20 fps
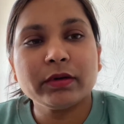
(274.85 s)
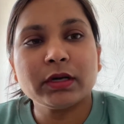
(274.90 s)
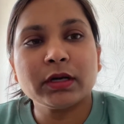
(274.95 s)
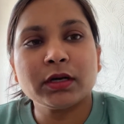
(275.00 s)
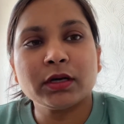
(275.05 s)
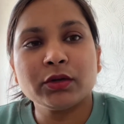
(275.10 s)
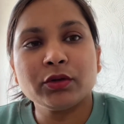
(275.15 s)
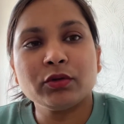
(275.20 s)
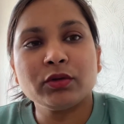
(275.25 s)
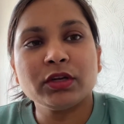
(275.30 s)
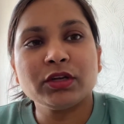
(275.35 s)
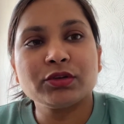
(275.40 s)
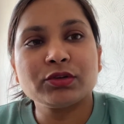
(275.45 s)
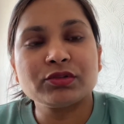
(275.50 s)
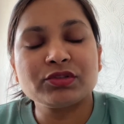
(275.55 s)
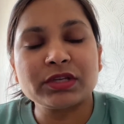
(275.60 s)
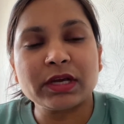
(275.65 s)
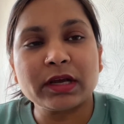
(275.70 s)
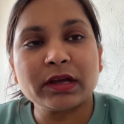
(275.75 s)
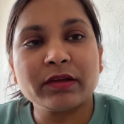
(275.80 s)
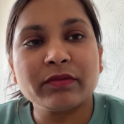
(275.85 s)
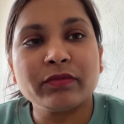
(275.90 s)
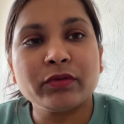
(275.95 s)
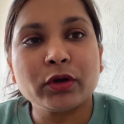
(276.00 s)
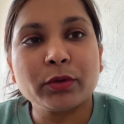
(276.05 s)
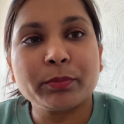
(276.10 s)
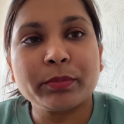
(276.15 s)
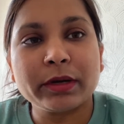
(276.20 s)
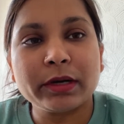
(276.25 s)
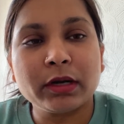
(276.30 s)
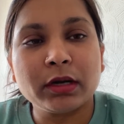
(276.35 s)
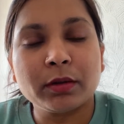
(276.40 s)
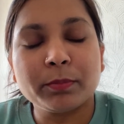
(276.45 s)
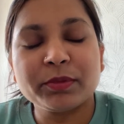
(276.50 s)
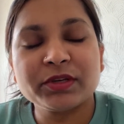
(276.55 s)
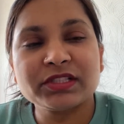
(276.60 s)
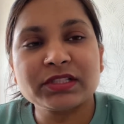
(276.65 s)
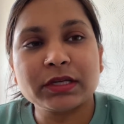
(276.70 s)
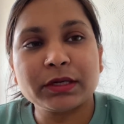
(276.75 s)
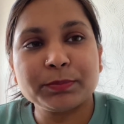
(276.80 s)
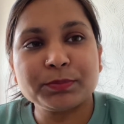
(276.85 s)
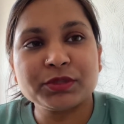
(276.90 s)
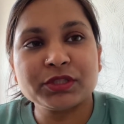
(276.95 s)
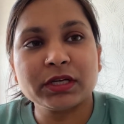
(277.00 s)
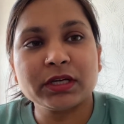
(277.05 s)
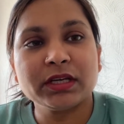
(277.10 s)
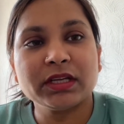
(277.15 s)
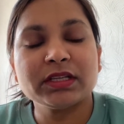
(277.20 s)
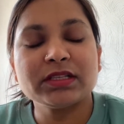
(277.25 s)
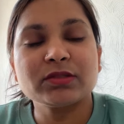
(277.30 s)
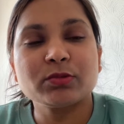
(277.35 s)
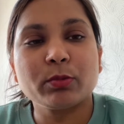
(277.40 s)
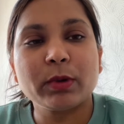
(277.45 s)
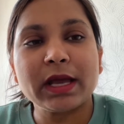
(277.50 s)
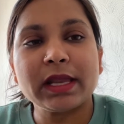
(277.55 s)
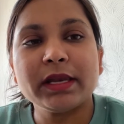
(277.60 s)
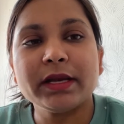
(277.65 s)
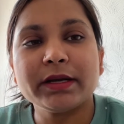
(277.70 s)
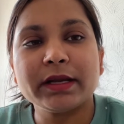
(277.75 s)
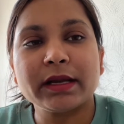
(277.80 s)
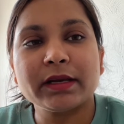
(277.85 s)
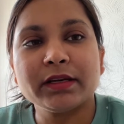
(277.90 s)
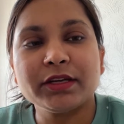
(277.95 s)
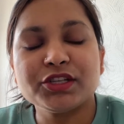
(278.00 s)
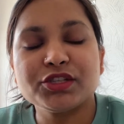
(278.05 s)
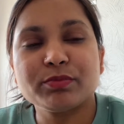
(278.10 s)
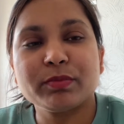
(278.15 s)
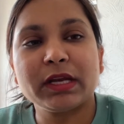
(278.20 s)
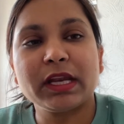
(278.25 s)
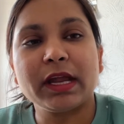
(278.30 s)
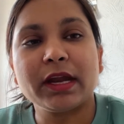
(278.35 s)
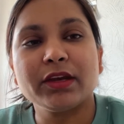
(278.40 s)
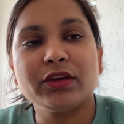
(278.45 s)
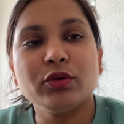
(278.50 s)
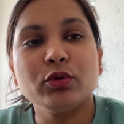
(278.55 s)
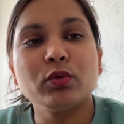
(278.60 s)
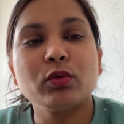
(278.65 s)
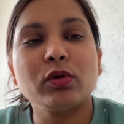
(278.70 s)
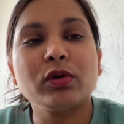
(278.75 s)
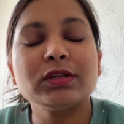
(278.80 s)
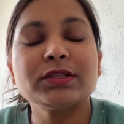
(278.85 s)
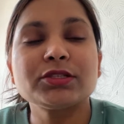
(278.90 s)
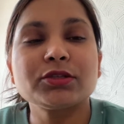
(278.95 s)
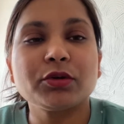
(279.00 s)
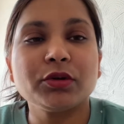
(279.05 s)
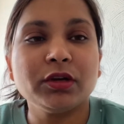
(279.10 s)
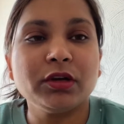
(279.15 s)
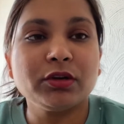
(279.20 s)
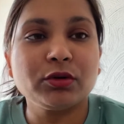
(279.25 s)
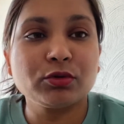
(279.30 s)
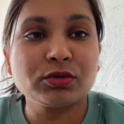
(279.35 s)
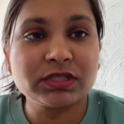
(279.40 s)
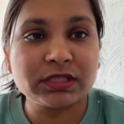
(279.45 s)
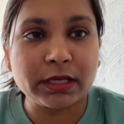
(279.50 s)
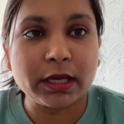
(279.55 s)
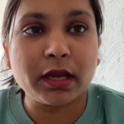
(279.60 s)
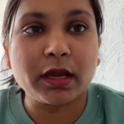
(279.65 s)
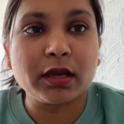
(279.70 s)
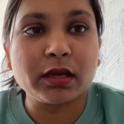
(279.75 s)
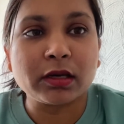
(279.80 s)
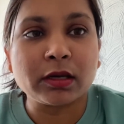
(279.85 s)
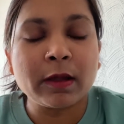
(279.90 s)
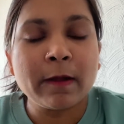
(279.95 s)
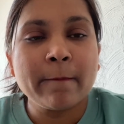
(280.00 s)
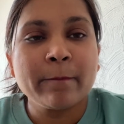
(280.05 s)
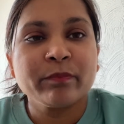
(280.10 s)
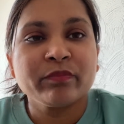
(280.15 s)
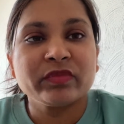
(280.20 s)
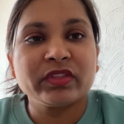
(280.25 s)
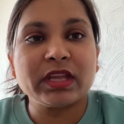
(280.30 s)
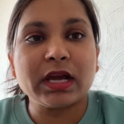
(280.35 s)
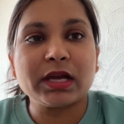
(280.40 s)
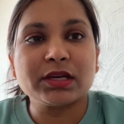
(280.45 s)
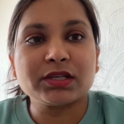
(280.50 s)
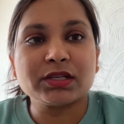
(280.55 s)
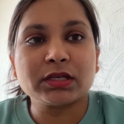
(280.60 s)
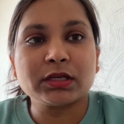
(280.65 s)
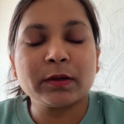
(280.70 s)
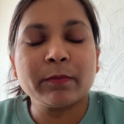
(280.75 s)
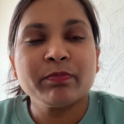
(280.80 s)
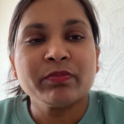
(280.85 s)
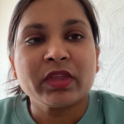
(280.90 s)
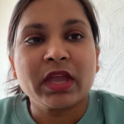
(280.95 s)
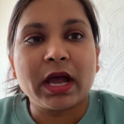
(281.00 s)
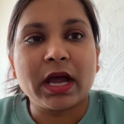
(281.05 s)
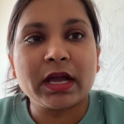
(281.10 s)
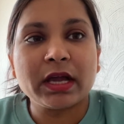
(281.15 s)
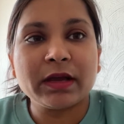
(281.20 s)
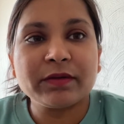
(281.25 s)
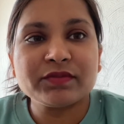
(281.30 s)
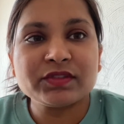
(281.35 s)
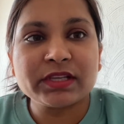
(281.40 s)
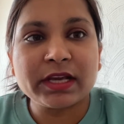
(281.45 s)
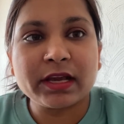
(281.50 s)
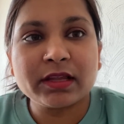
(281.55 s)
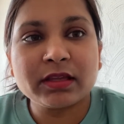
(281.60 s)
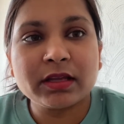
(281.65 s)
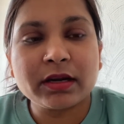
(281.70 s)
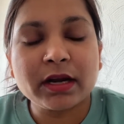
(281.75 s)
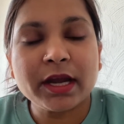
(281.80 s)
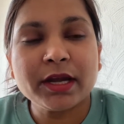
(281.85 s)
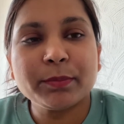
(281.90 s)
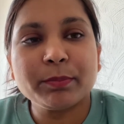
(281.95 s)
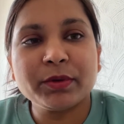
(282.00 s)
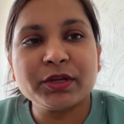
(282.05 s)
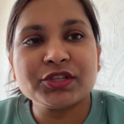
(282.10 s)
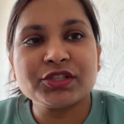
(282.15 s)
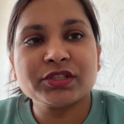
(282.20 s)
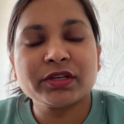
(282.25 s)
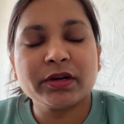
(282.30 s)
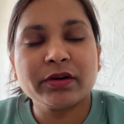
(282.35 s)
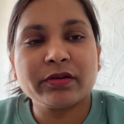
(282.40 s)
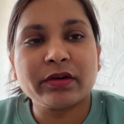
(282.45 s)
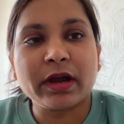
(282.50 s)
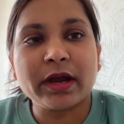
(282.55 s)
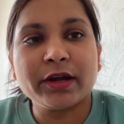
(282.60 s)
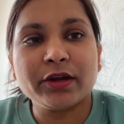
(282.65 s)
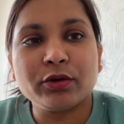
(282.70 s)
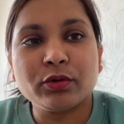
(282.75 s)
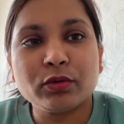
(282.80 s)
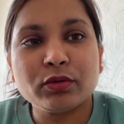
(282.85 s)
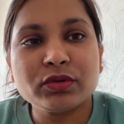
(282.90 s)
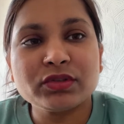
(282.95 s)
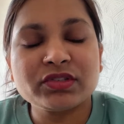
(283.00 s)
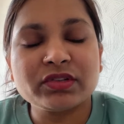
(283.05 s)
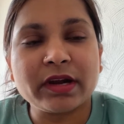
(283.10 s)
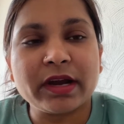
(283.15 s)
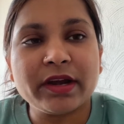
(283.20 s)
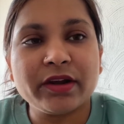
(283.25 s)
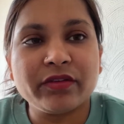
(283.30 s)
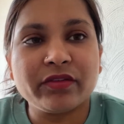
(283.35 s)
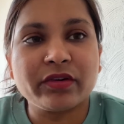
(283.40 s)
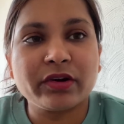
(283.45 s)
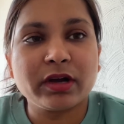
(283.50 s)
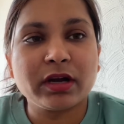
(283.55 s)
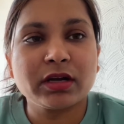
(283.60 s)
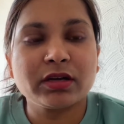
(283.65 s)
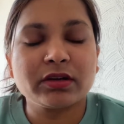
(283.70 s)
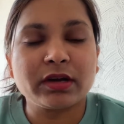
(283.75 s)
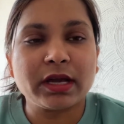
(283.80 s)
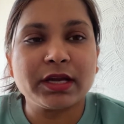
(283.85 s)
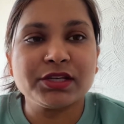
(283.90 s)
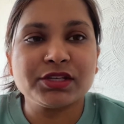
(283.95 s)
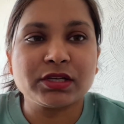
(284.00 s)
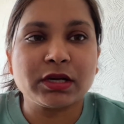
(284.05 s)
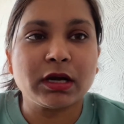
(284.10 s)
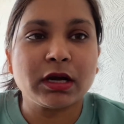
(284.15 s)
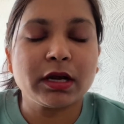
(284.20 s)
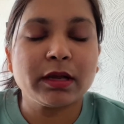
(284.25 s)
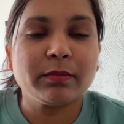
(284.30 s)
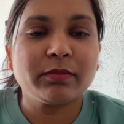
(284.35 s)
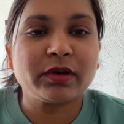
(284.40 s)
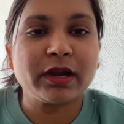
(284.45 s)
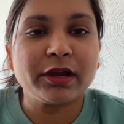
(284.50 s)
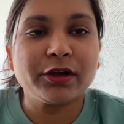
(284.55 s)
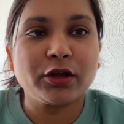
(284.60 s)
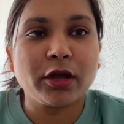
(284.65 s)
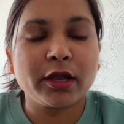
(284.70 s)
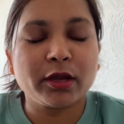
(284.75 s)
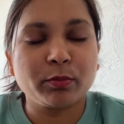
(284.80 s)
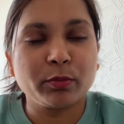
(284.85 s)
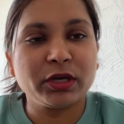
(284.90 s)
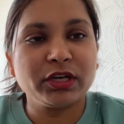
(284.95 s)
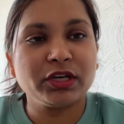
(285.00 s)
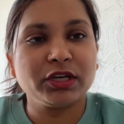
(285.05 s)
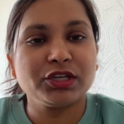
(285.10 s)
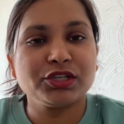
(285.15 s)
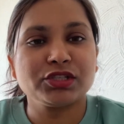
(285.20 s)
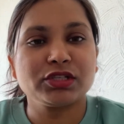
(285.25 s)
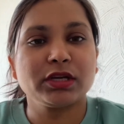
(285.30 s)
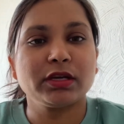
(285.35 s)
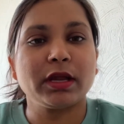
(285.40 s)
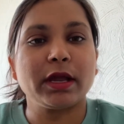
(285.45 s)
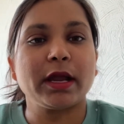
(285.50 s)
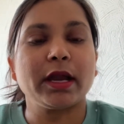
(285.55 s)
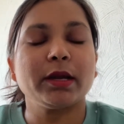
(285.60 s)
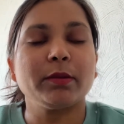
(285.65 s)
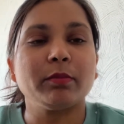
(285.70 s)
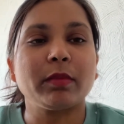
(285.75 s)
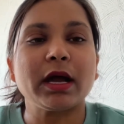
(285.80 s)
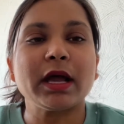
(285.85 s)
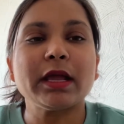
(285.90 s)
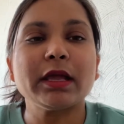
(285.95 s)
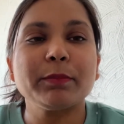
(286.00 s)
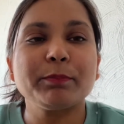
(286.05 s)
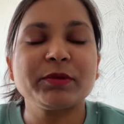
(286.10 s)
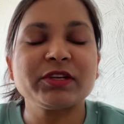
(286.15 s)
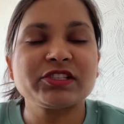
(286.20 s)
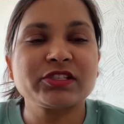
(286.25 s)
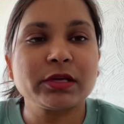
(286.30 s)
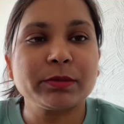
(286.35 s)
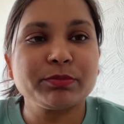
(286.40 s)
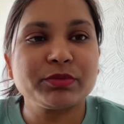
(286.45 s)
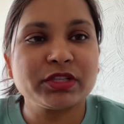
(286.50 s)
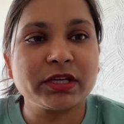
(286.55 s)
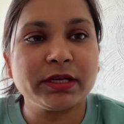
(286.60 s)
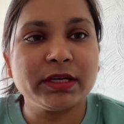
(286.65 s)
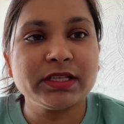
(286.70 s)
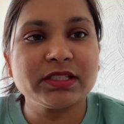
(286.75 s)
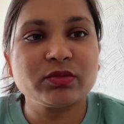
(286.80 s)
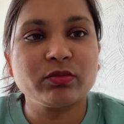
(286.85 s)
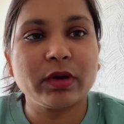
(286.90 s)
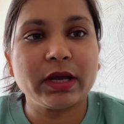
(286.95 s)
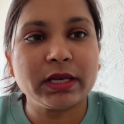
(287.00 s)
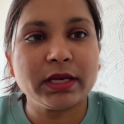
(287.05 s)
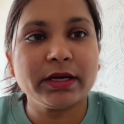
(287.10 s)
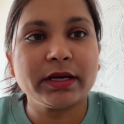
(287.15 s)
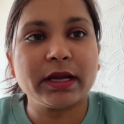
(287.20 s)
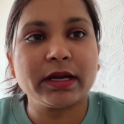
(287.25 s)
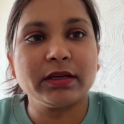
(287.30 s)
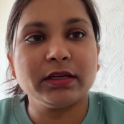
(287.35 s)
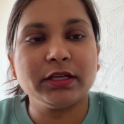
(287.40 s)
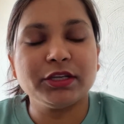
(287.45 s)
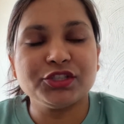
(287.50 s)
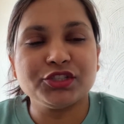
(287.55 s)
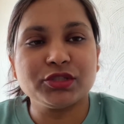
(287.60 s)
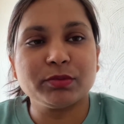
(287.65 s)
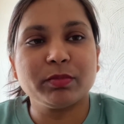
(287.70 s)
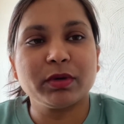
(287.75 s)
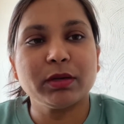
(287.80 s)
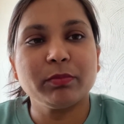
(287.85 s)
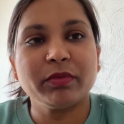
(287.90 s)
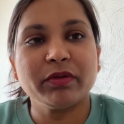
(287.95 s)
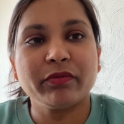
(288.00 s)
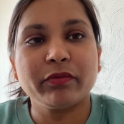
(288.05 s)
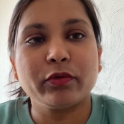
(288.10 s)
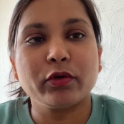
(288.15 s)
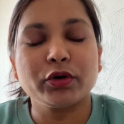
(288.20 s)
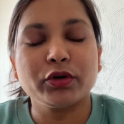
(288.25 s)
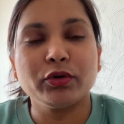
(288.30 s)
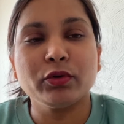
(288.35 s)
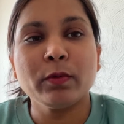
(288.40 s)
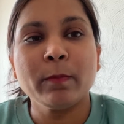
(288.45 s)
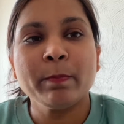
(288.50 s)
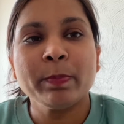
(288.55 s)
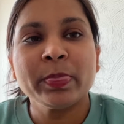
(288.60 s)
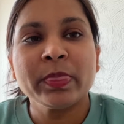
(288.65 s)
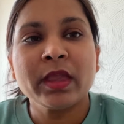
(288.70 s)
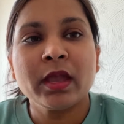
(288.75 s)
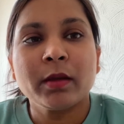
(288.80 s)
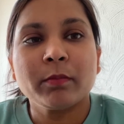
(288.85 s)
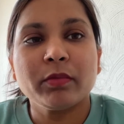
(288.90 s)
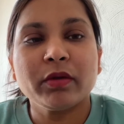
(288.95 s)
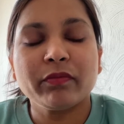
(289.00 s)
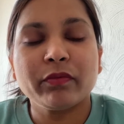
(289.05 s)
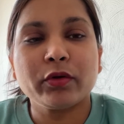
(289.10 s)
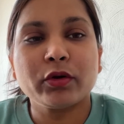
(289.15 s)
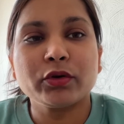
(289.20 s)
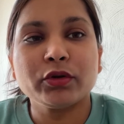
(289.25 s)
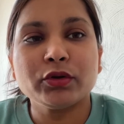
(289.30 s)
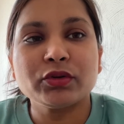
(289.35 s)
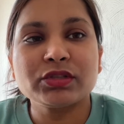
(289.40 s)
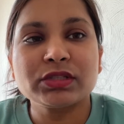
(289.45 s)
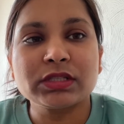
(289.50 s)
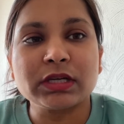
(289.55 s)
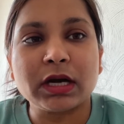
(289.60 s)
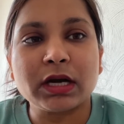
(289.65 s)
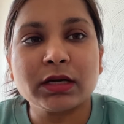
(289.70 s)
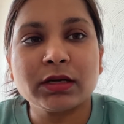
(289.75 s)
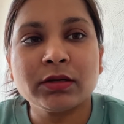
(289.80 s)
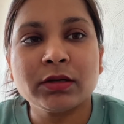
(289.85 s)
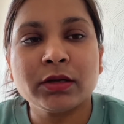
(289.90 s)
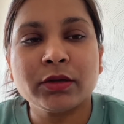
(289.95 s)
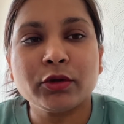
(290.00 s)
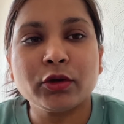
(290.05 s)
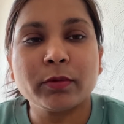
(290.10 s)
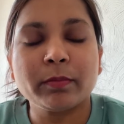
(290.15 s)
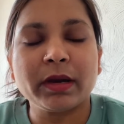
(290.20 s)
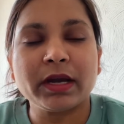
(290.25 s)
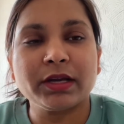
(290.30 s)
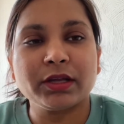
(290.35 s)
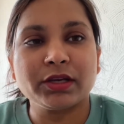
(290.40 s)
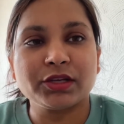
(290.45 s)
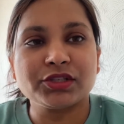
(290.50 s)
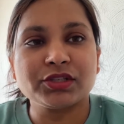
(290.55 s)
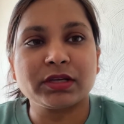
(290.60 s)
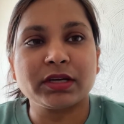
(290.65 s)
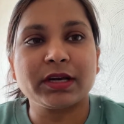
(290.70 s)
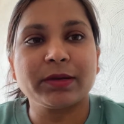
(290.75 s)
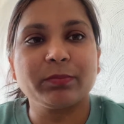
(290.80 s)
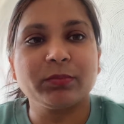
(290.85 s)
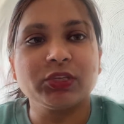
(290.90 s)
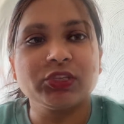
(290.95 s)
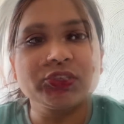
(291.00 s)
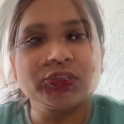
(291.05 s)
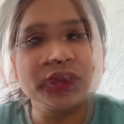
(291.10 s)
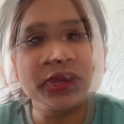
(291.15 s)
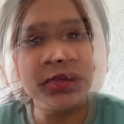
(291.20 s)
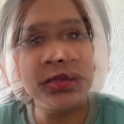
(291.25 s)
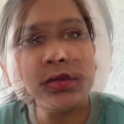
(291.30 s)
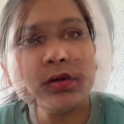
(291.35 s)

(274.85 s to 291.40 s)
You need to check if your prescription is valid and legible, and you also need to say it that I have checked the right patient, right dose, right drug, right time, right documentation, and my prescription is valid and eligible before you start your medication administration.